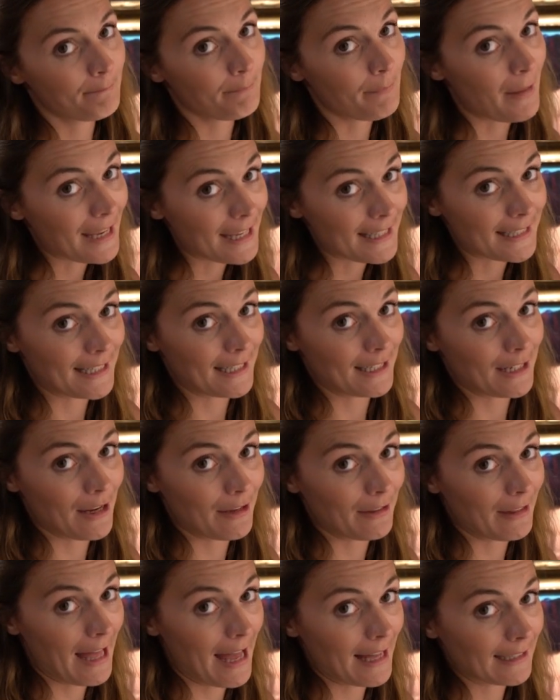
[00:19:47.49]
Bet you didn't
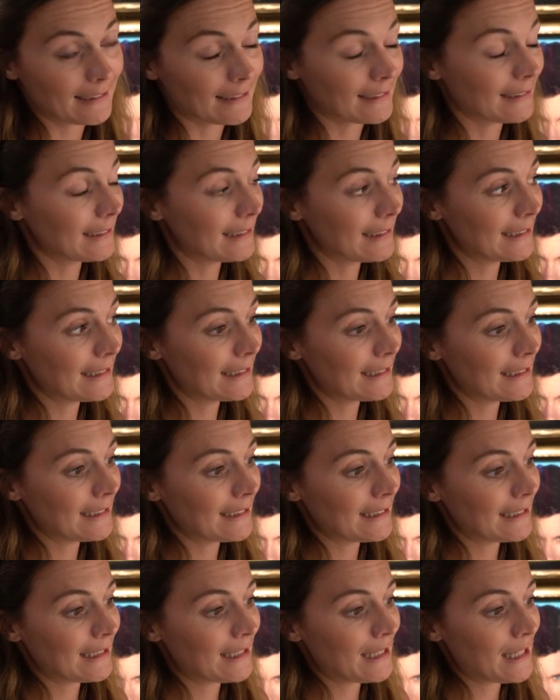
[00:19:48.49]
know that.
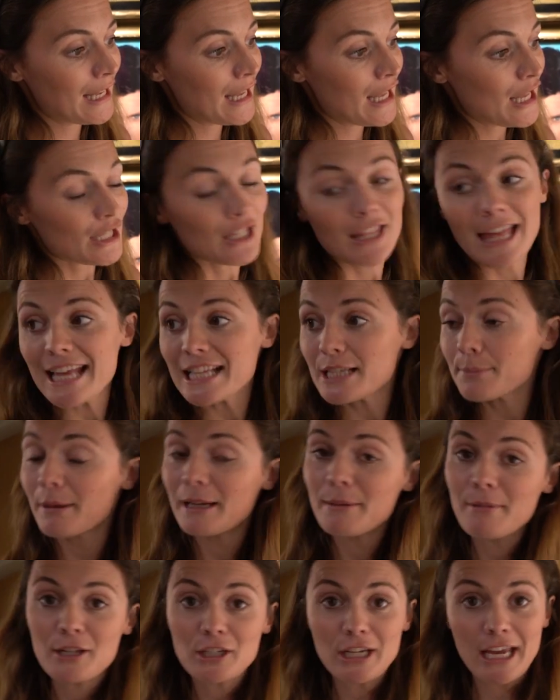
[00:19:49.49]
So that's
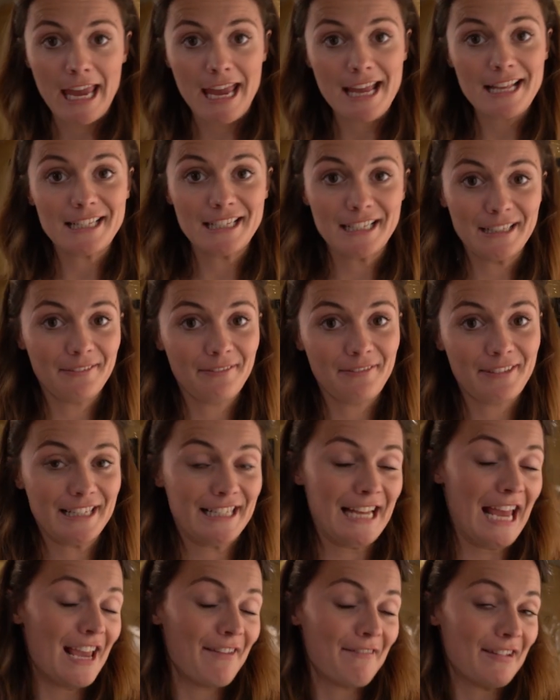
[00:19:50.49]
pretty much it for the
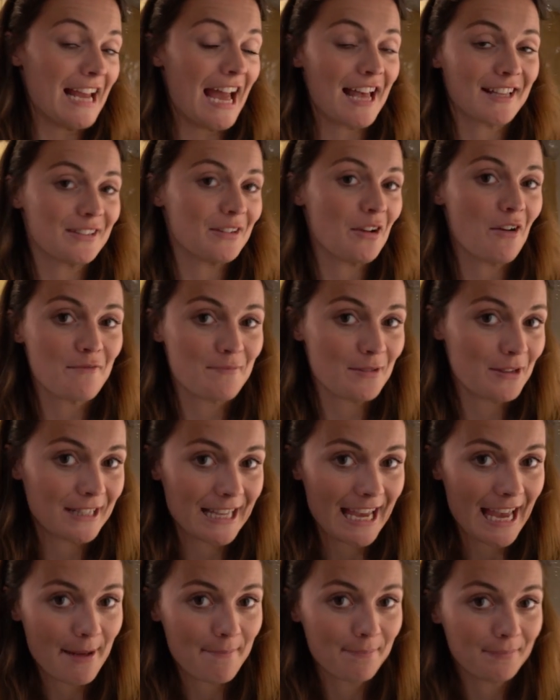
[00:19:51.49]
David Hasselhoff
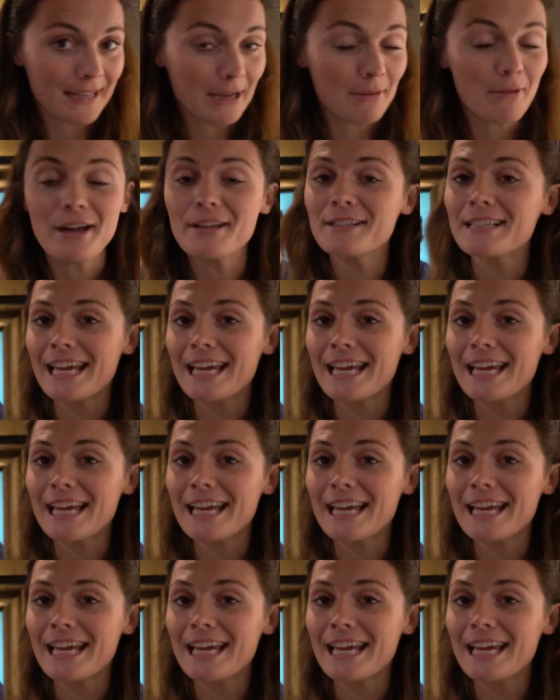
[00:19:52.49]
Museum. It won't